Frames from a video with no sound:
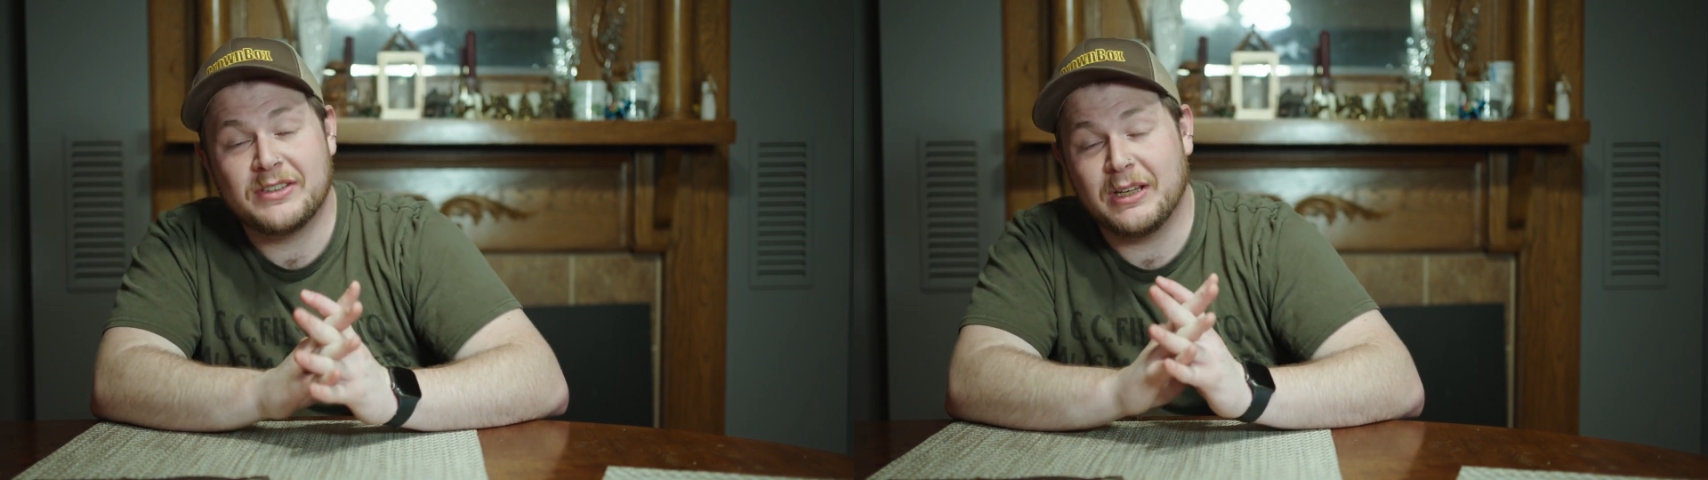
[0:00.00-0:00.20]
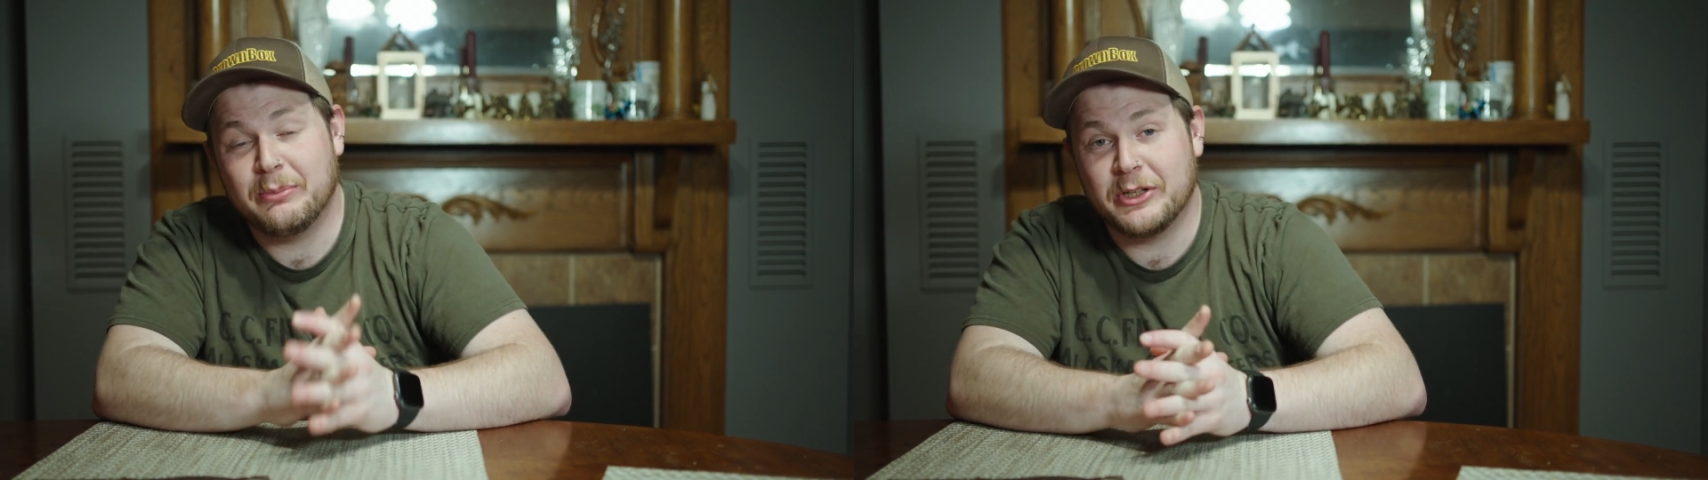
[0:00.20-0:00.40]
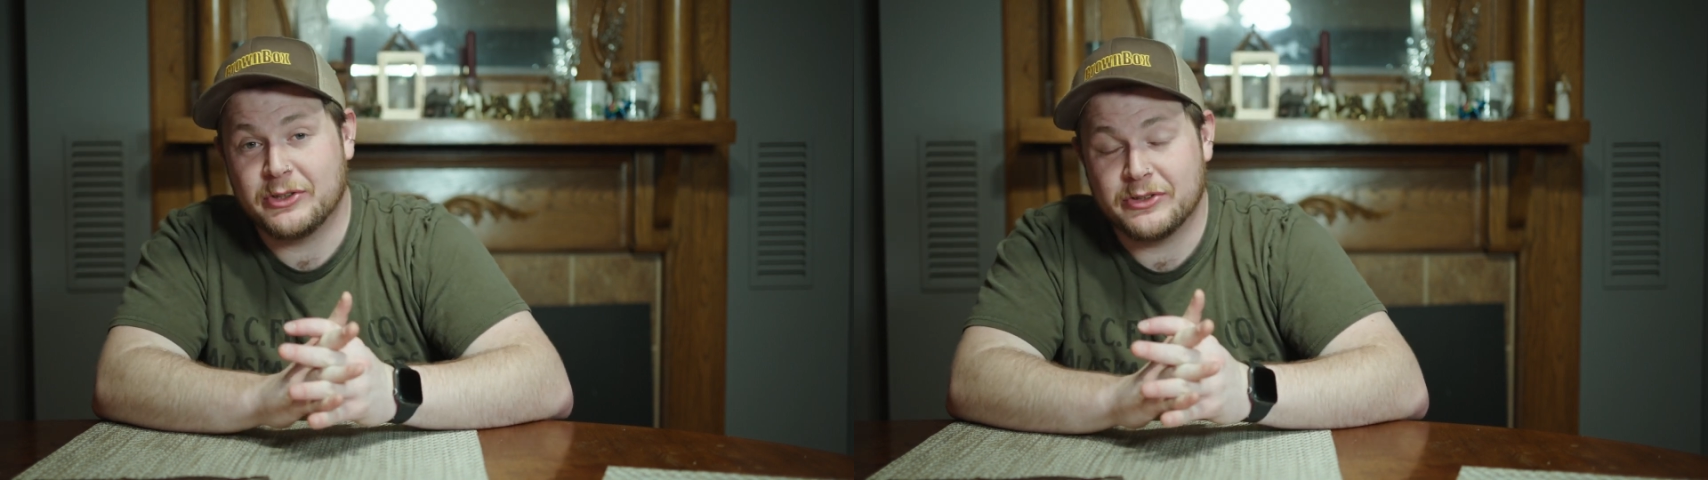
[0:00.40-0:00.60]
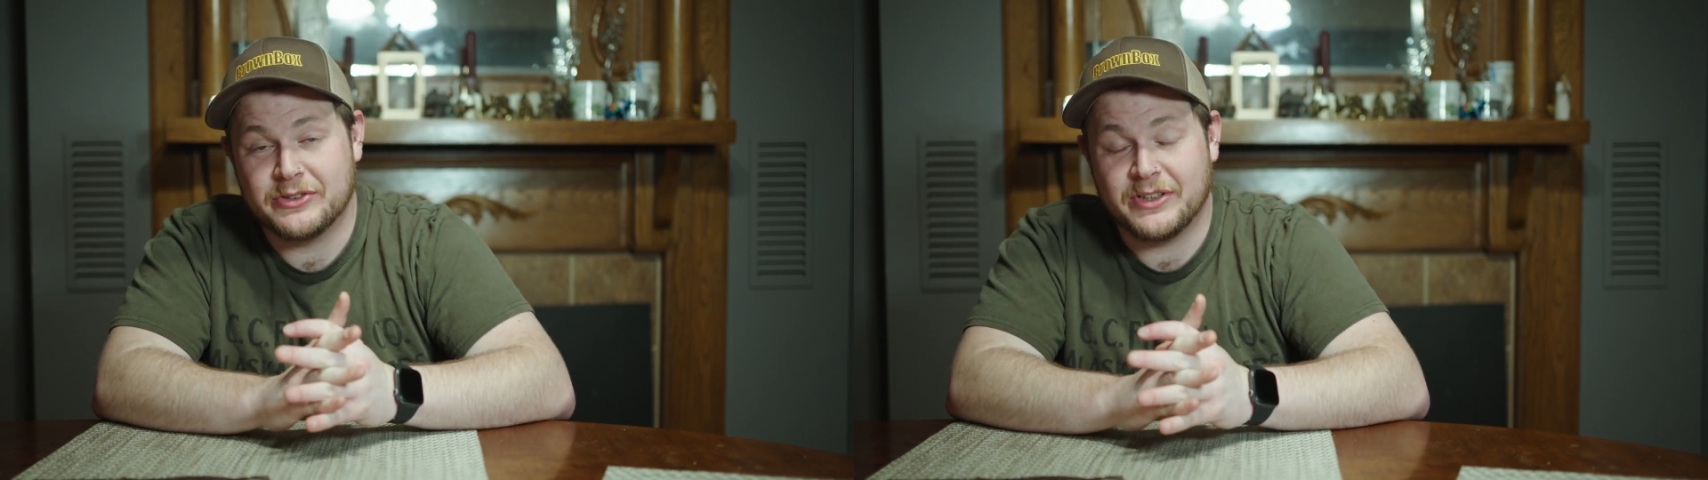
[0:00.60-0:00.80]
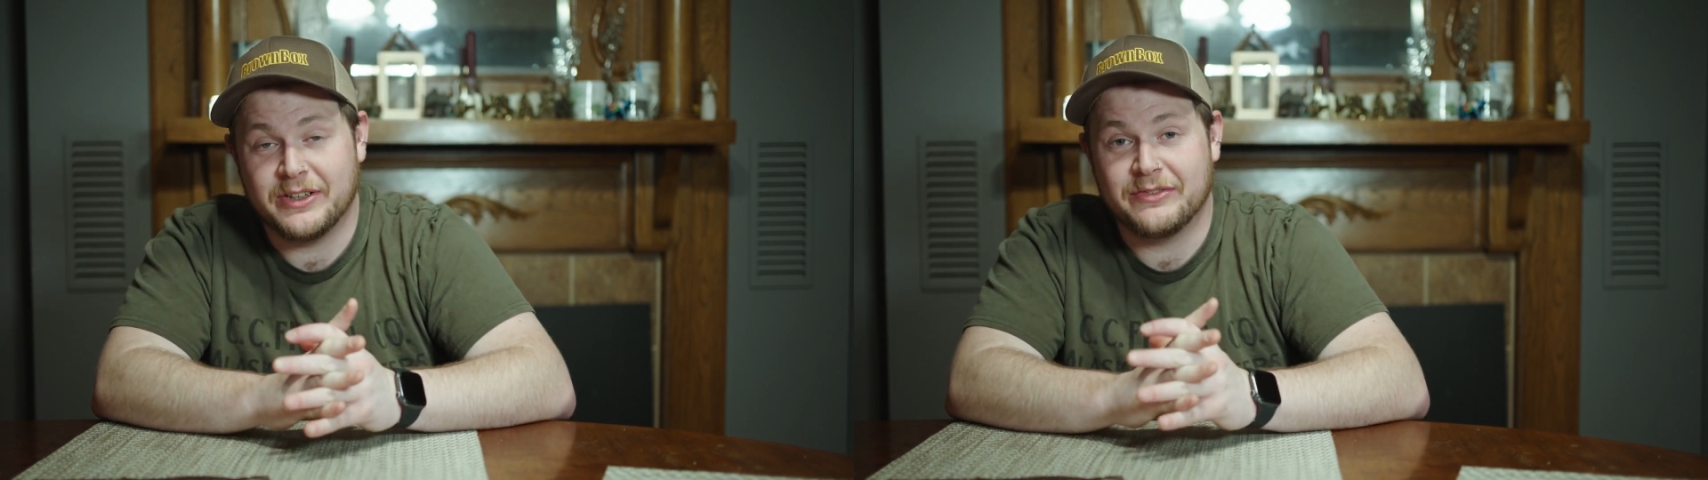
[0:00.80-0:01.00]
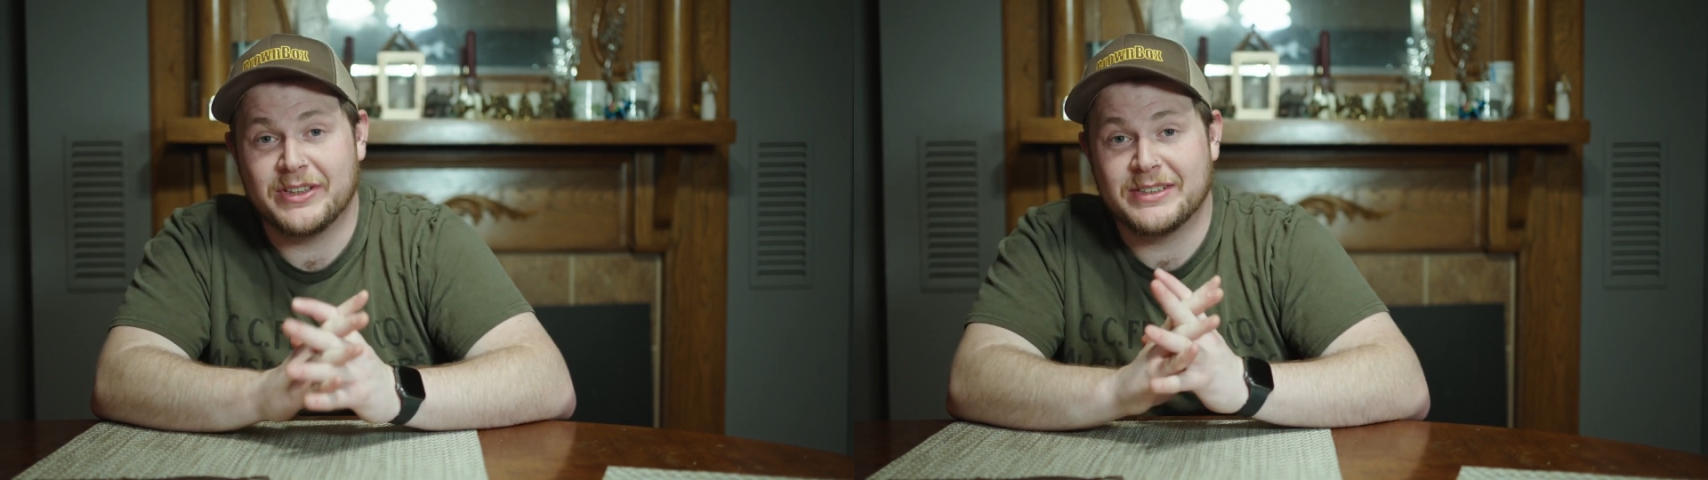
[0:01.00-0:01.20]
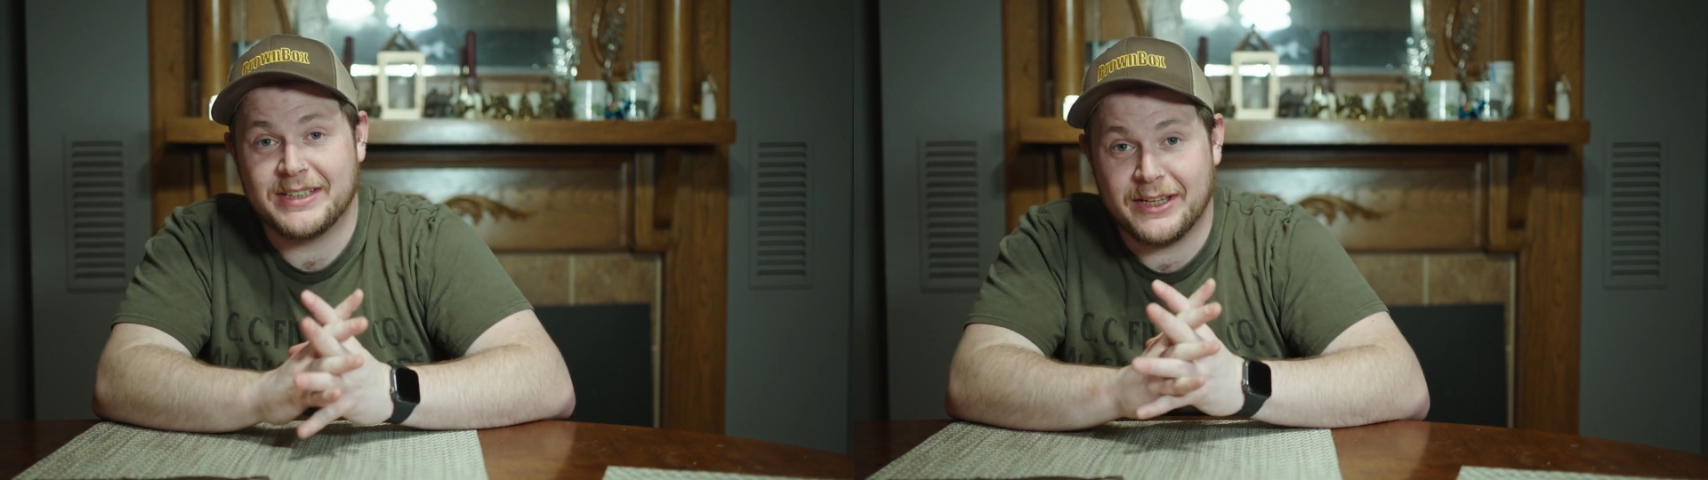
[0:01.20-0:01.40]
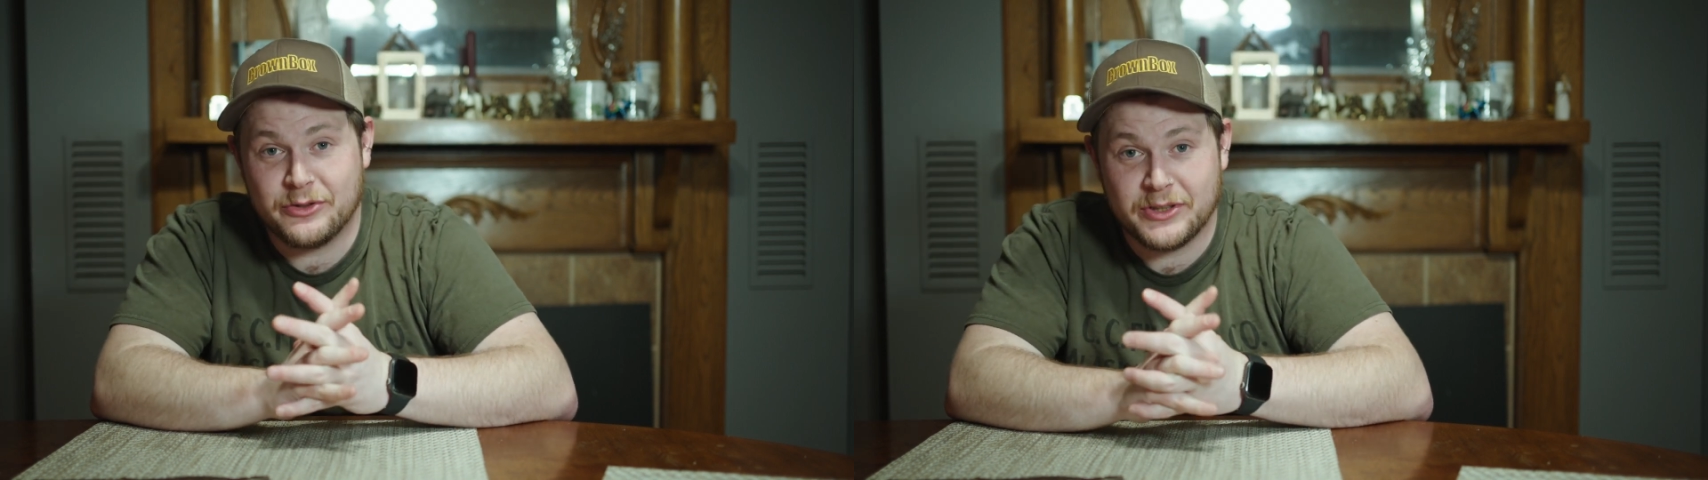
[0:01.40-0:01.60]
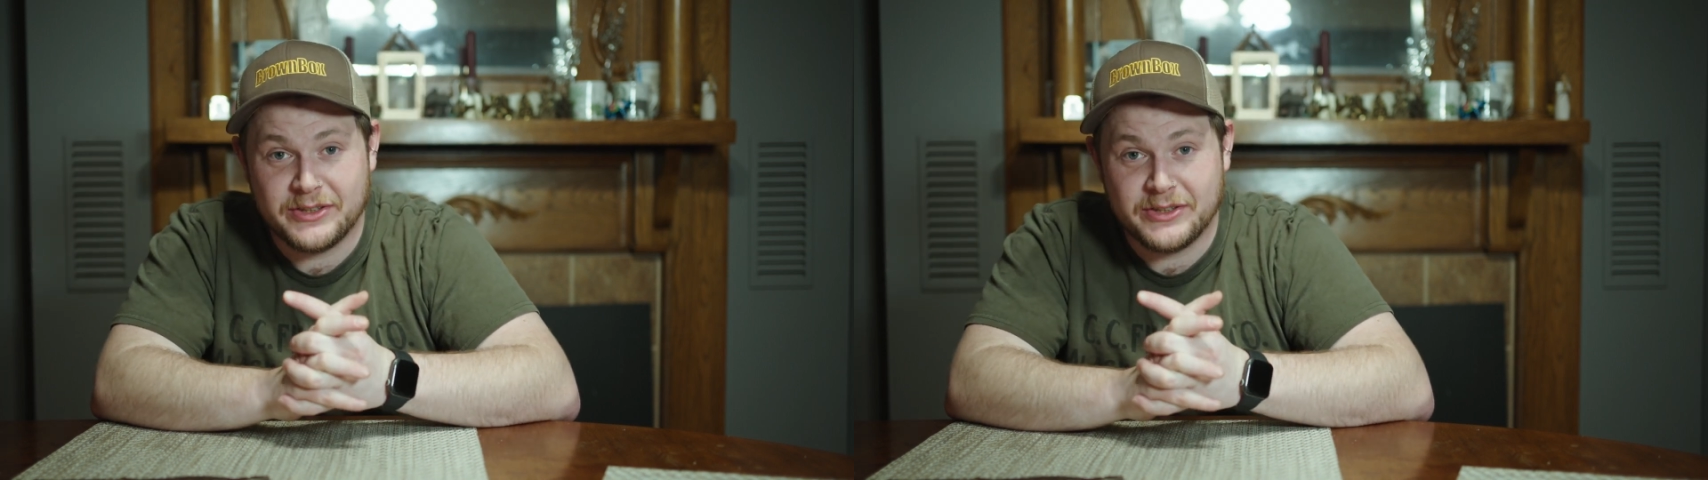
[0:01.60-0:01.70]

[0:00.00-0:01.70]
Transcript: take pictures of Cassandra.